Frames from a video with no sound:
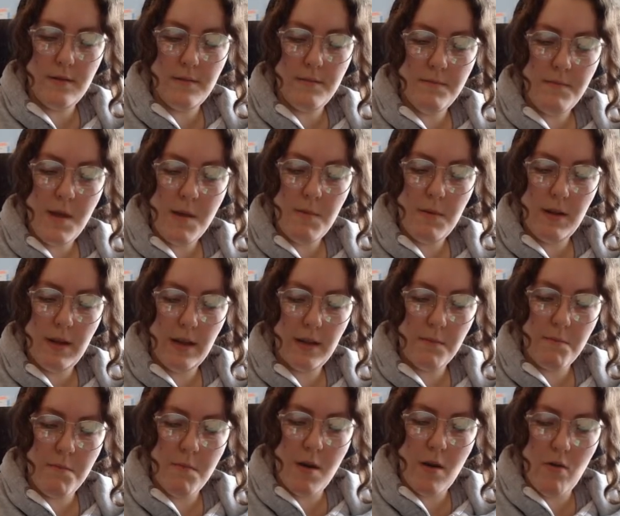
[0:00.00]
Maybe like
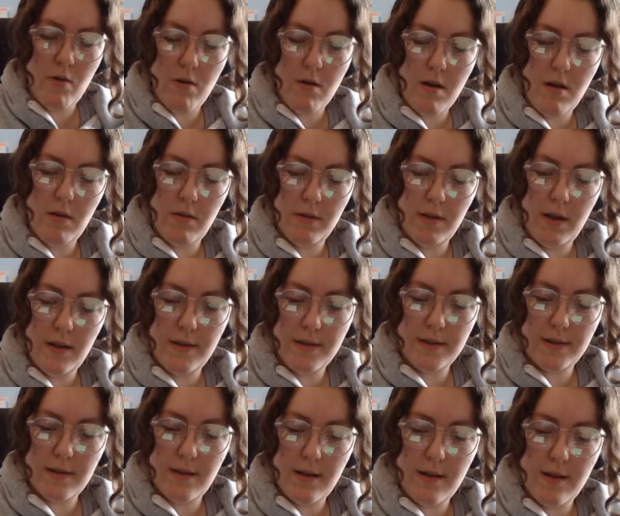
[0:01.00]
mirror it on the other
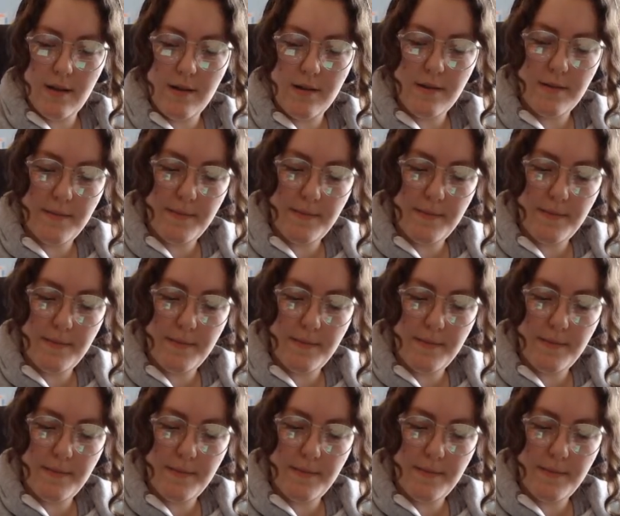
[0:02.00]
side.